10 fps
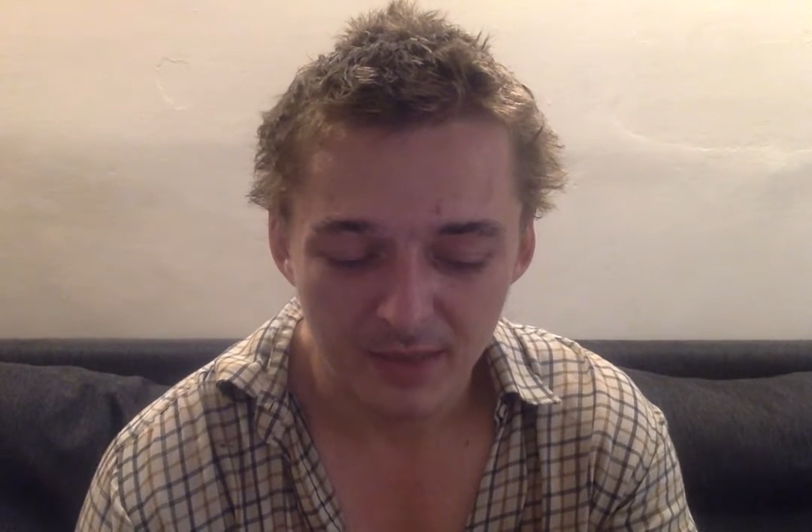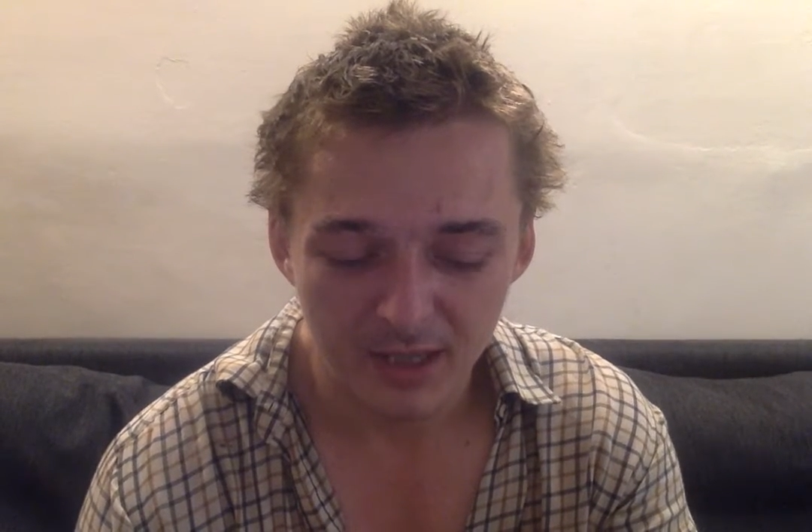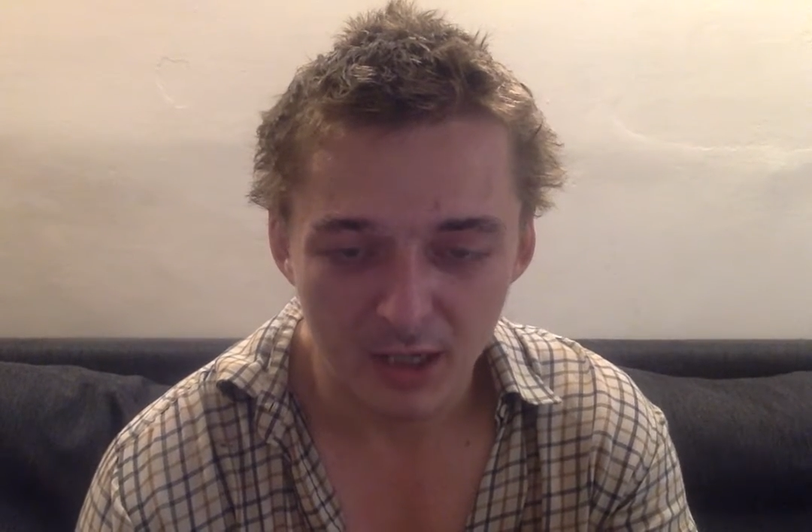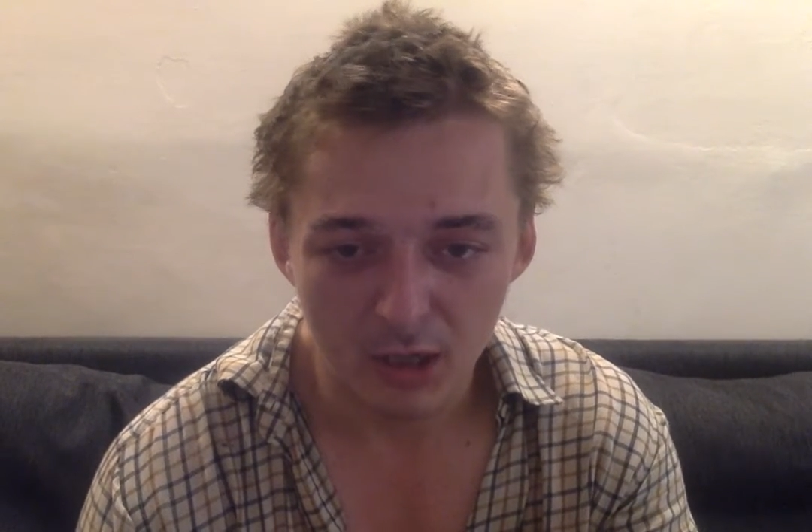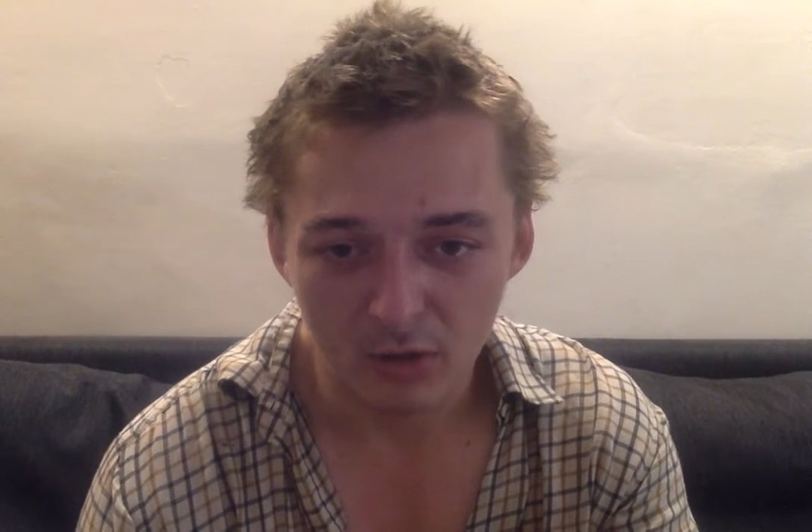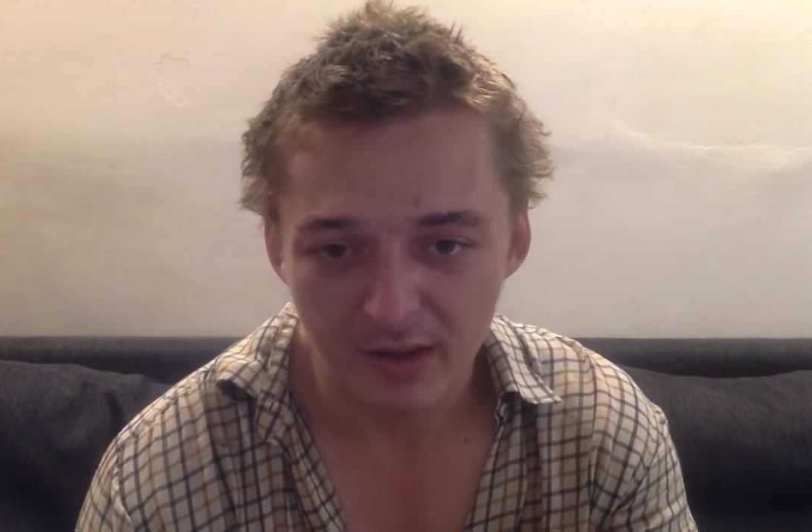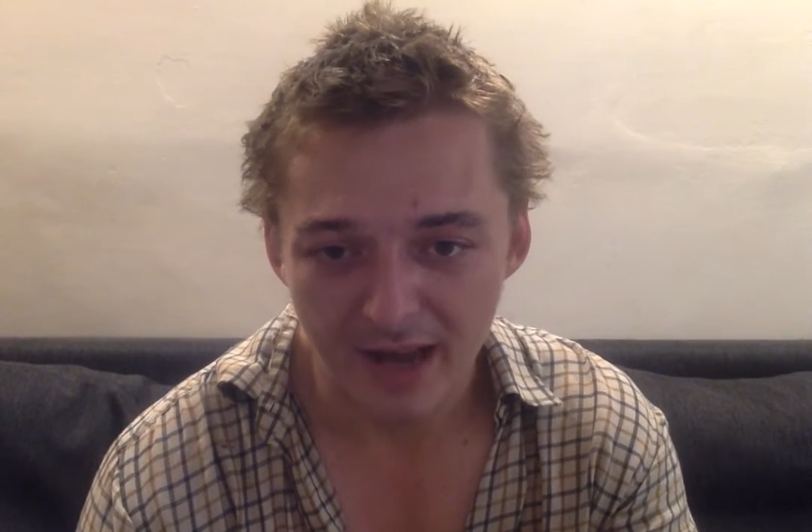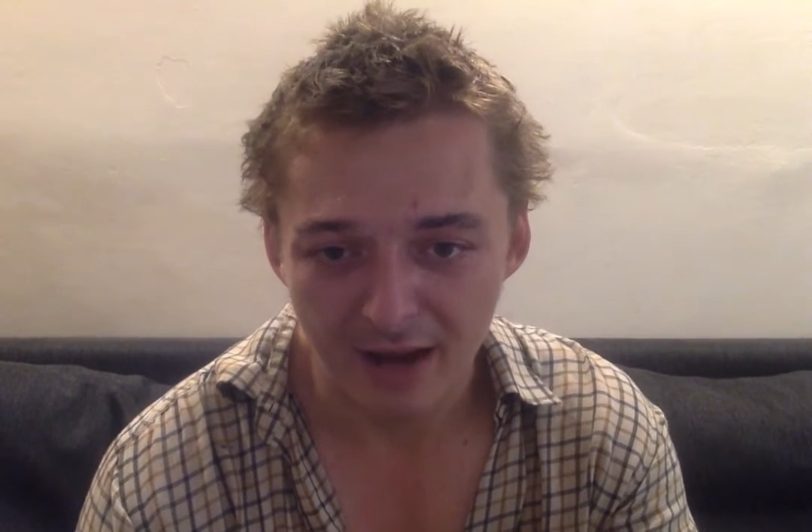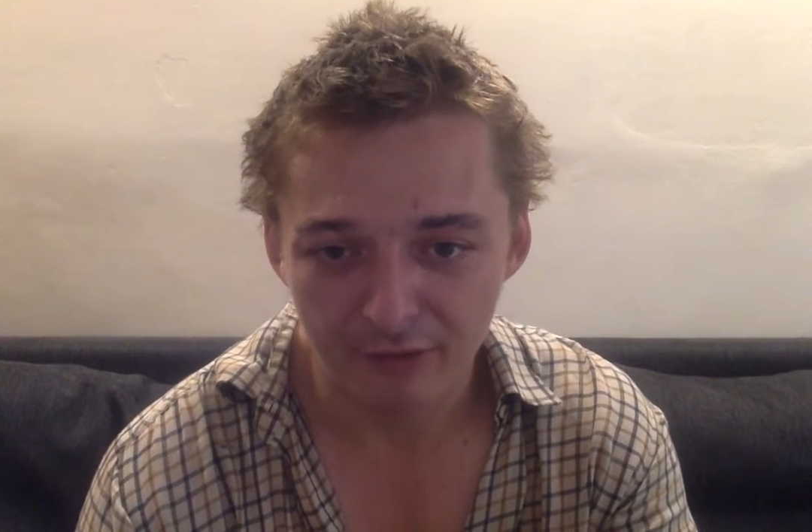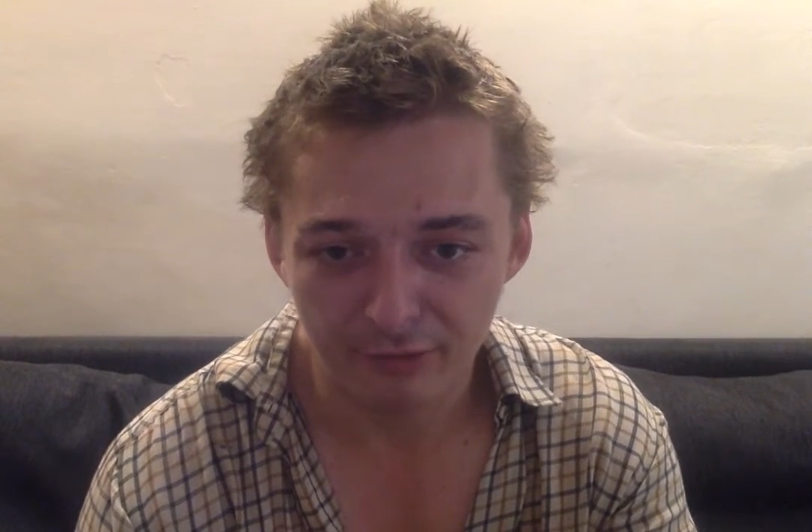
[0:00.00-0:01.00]
not
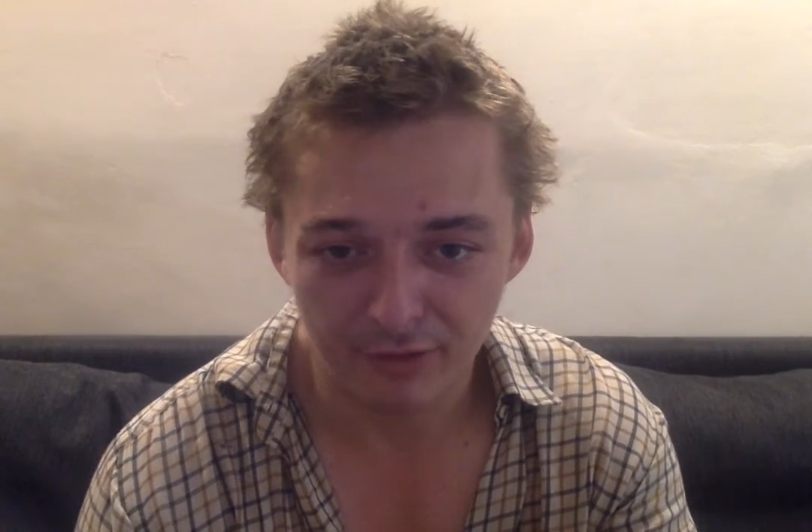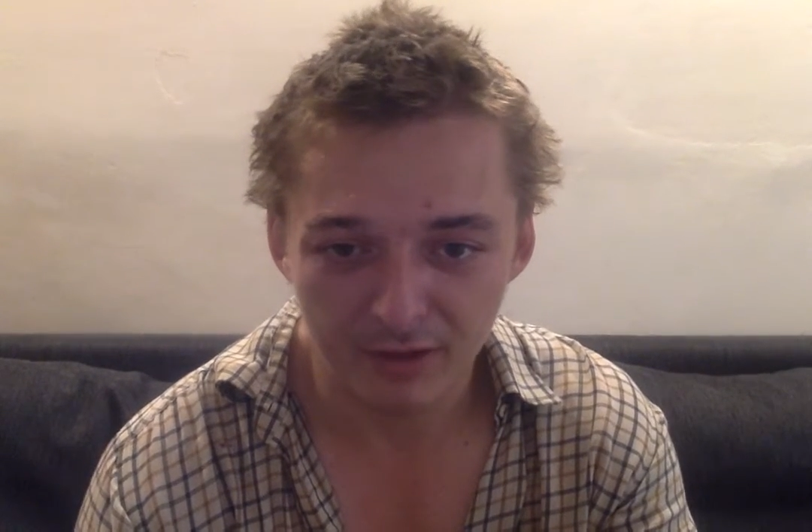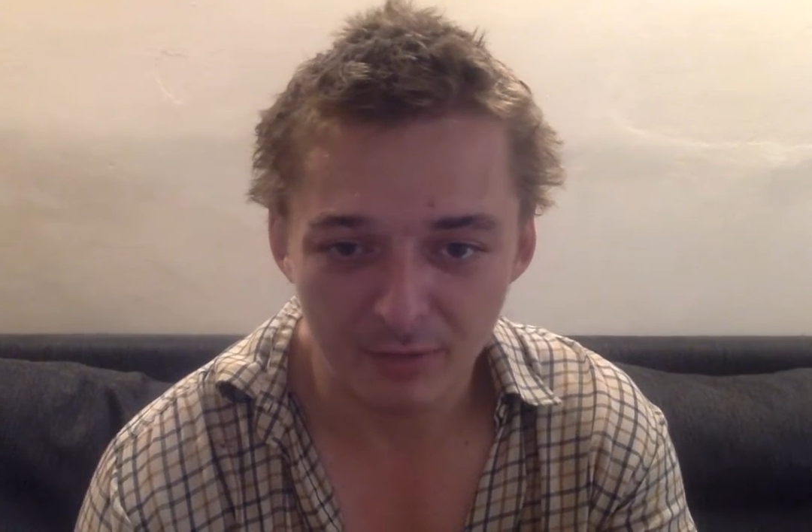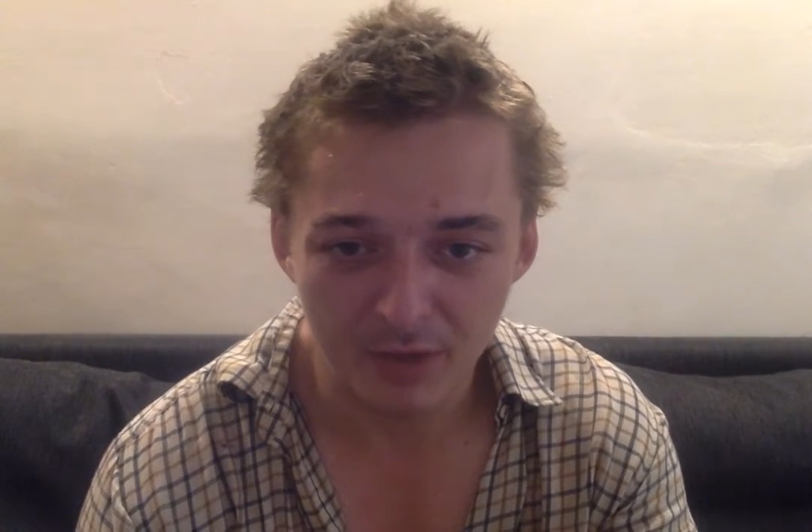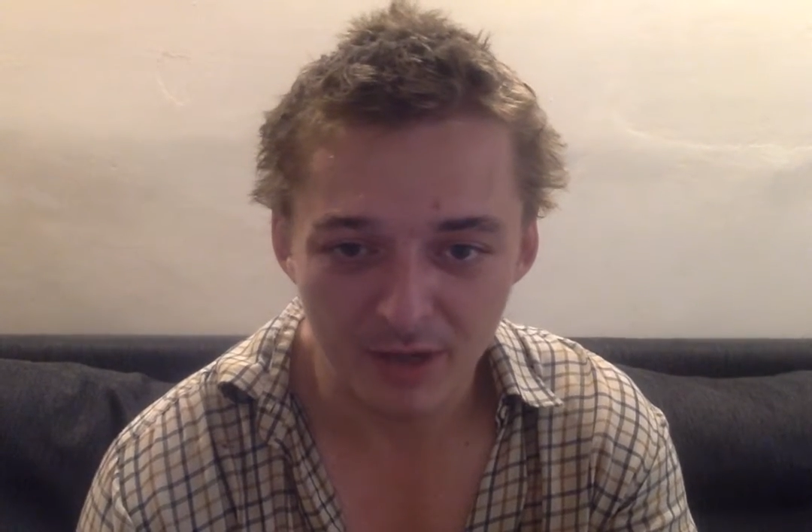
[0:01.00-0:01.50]
care for it and